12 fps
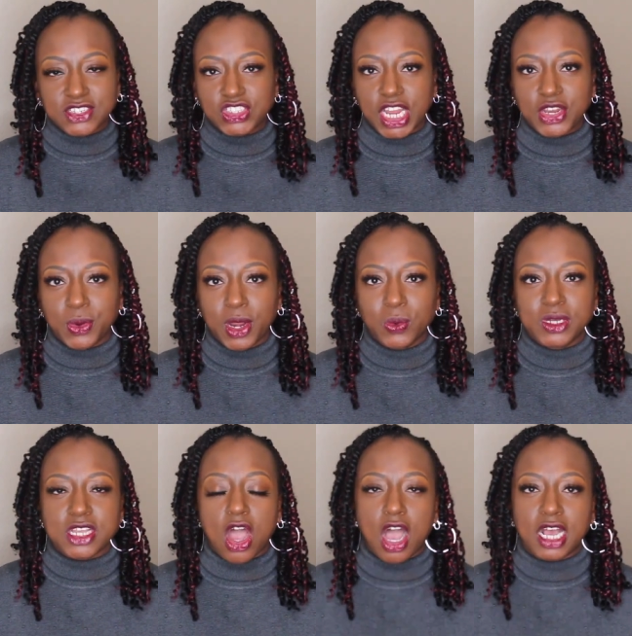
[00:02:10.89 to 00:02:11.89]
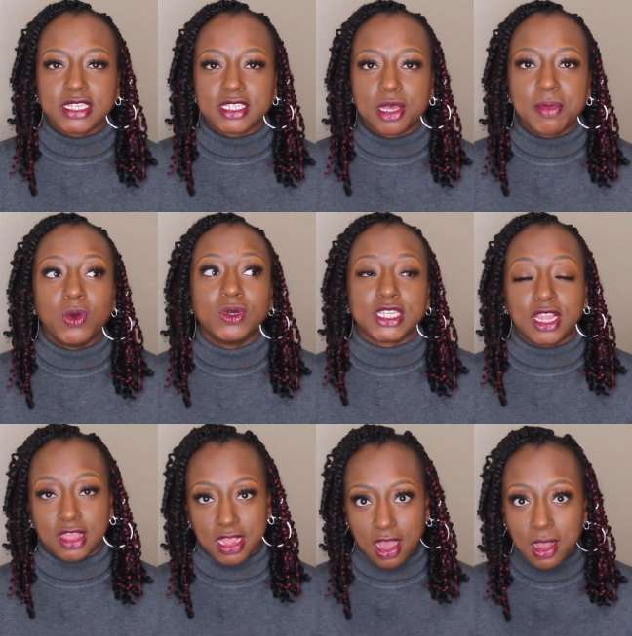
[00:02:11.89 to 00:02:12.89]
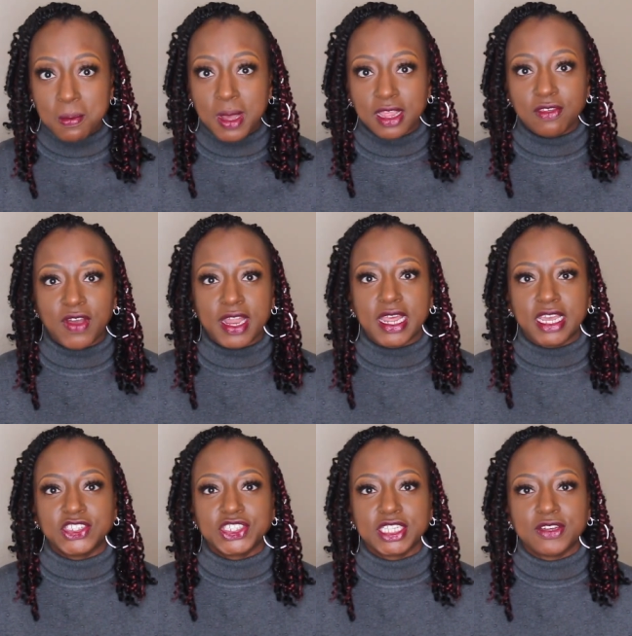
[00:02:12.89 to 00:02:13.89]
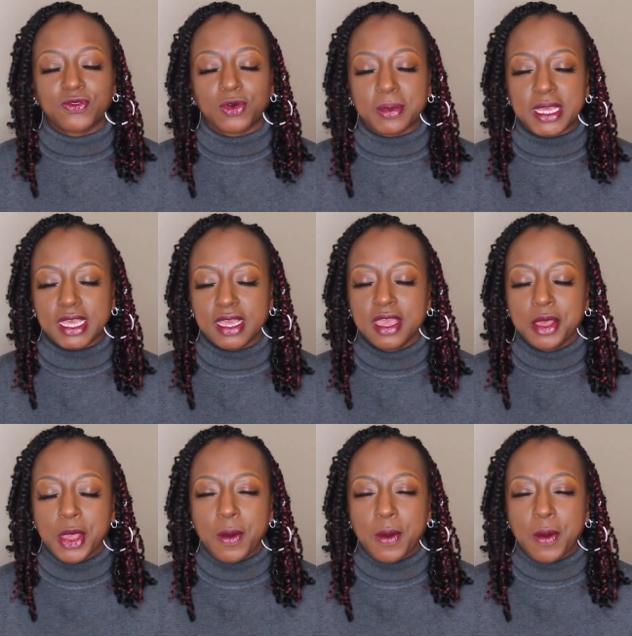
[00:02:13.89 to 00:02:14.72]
January was awesome. It was a long month financially for me,